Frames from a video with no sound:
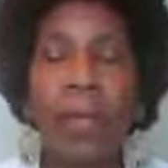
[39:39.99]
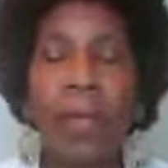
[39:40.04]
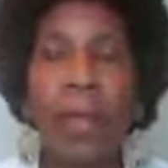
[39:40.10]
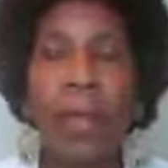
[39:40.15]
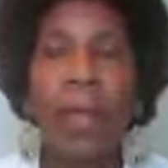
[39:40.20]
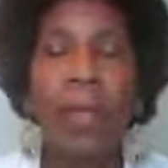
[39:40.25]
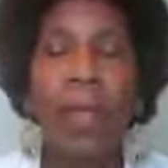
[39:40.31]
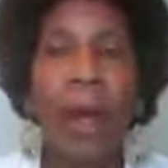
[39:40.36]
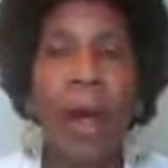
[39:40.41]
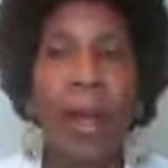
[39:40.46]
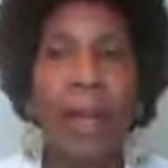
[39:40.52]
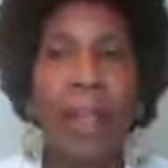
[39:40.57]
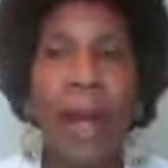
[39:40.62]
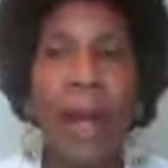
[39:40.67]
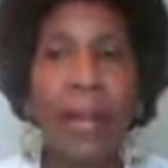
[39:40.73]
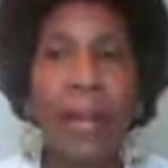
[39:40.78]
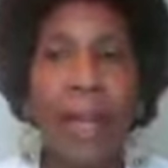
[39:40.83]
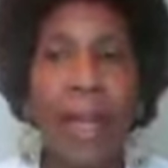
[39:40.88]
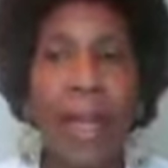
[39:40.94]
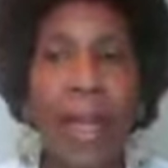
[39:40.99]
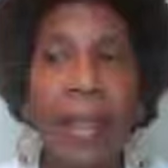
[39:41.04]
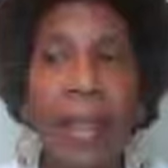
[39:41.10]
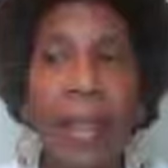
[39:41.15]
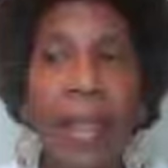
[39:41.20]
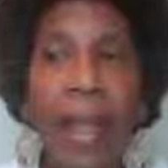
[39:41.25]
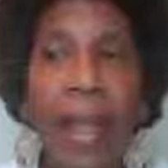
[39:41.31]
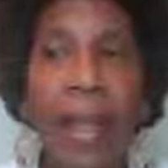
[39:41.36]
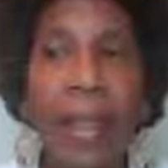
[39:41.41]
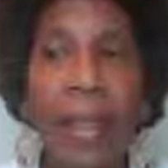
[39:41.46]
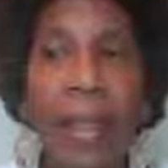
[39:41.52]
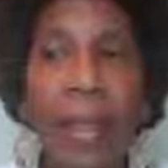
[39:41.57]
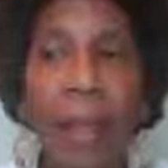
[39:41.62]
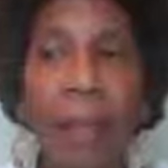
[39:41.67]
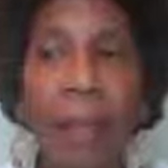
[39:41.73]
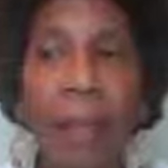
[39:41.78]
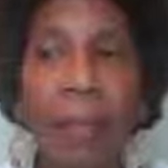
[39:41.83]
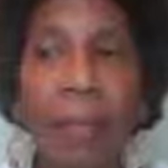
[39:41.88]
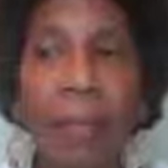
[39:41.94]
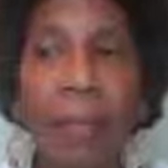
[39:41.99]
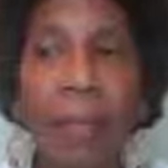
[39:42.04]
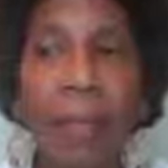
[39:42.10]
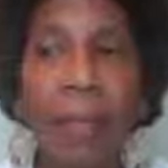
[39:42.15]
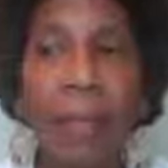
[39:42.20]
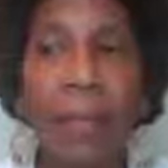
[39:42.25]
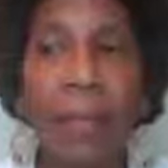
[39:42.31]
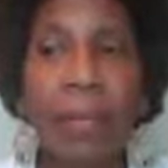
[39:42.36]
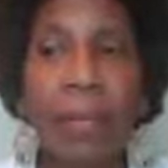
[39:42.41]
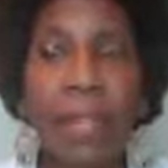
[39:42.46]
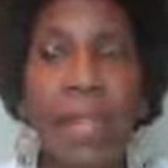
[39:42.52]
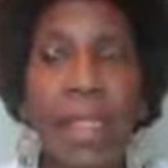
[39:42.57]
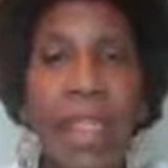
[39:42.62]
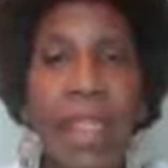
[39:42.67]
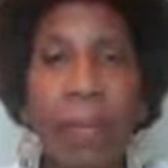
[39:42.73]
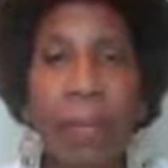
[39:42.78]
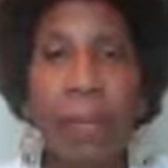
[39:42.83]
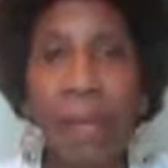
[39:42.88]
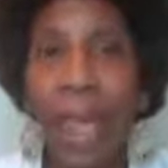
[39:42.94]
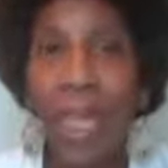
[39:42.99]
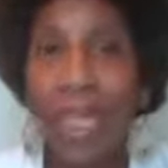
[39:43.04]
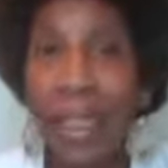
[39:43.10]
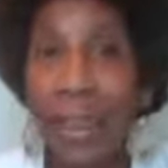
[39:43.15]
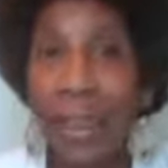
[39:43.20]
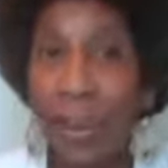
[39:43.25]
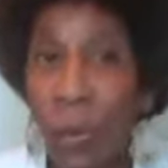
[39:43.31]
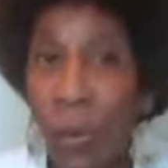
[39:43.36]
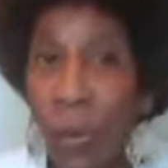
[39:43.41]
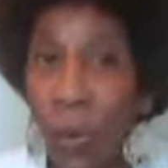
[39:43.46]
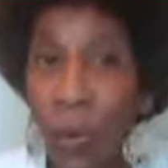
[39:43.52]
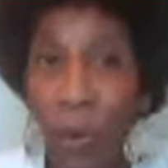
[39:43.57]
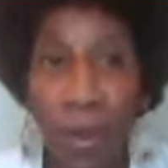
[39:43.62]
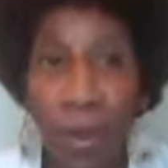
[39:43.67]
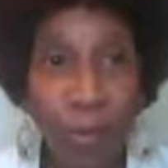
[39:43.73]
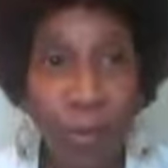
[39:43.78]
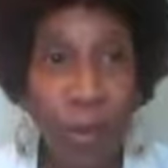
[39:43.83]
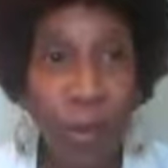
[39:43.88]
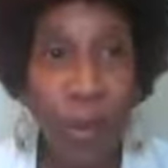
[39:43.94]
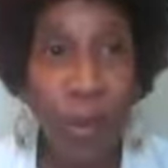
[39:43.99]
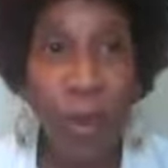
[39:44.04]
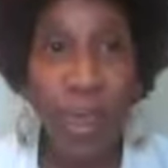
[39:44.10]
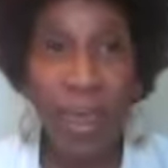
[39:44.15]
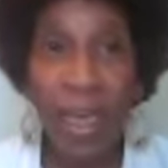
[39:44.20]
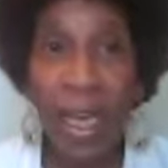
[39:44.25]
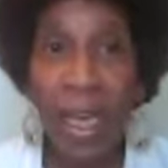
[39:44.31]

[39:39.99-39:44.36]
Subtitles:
so I think that being in New York, of course,